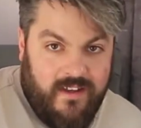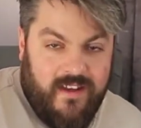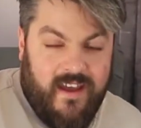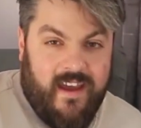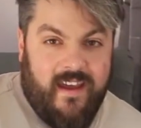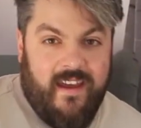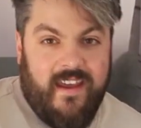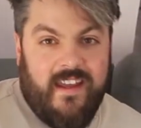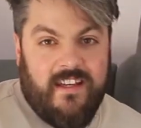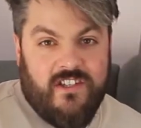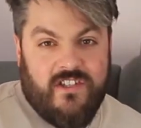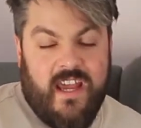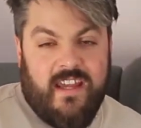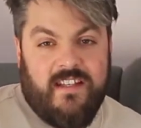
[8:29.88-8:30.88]
uh,
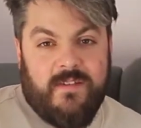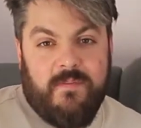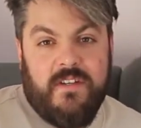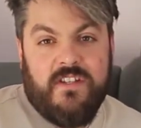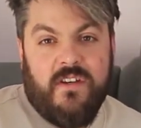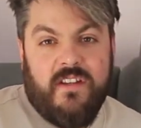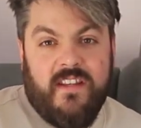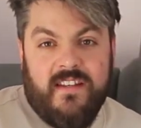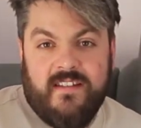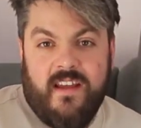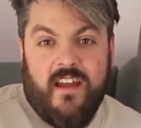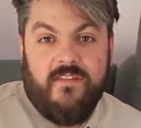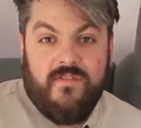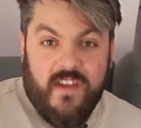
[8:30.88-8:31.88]
each day to be doing this
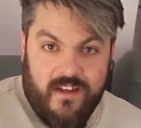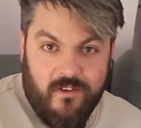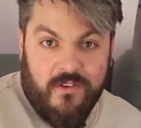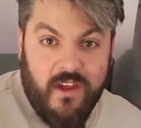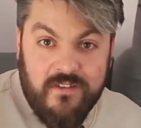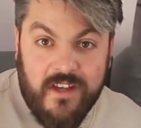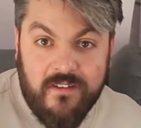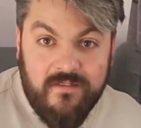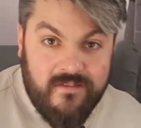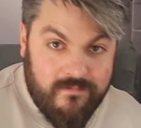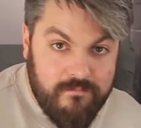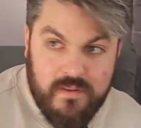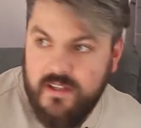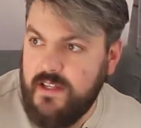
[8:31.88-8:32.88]
kind of thing. Although, don't
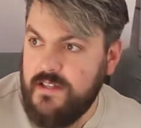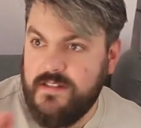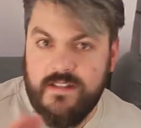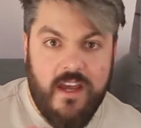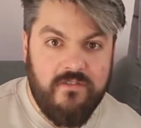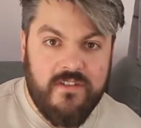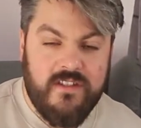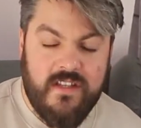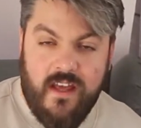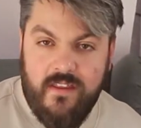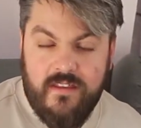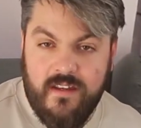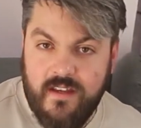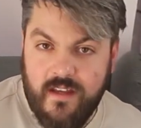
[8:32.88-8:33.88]
please don't
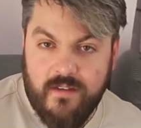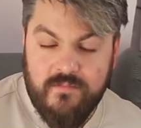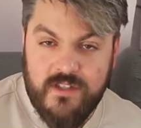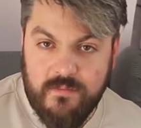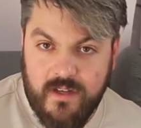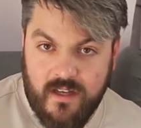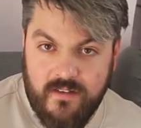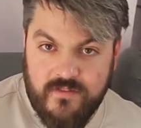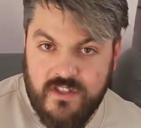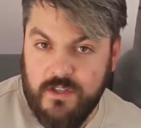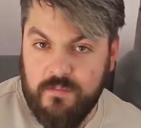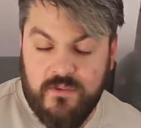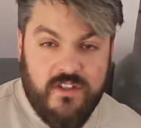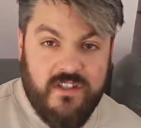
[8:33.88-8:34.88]
start thinking I'm some kind of
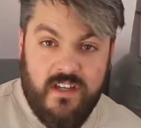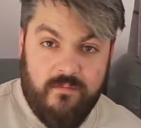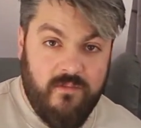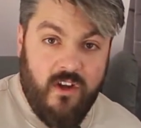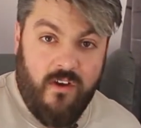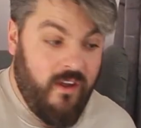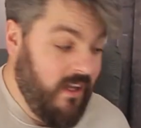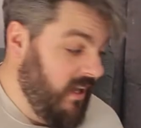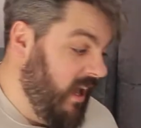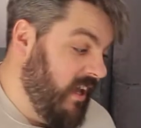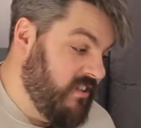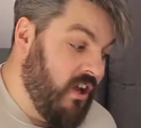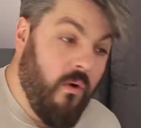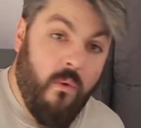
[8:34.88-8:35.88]
super Christian. I'm not.
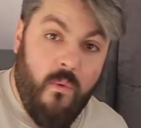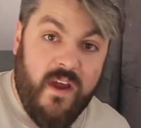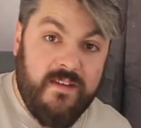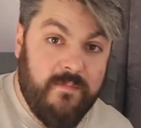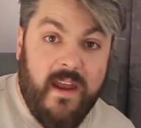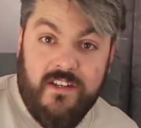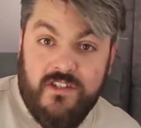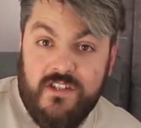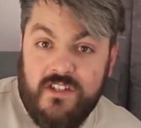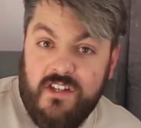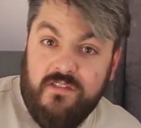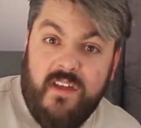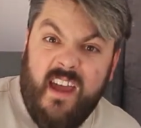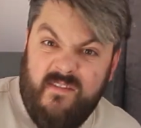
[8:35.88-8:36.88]
I don't always manage to
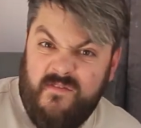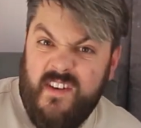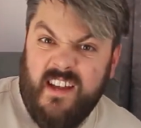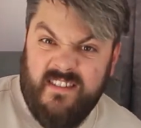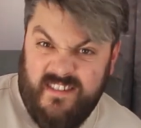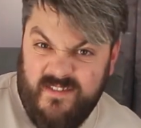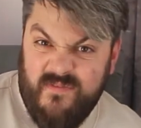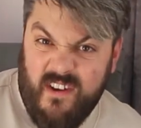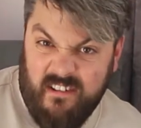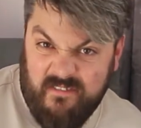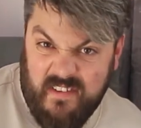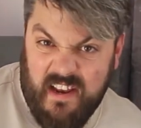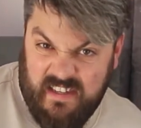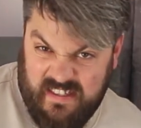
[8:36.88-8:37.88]
do that. In fact, it's very
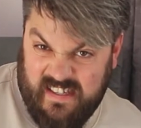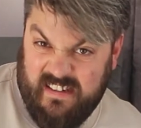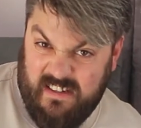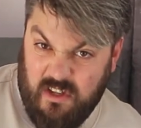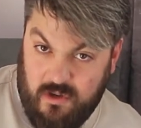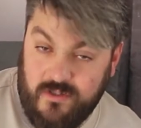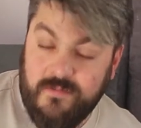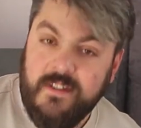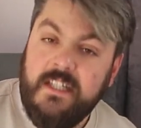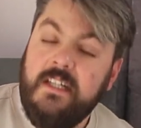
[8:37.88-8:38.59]
rarely that long.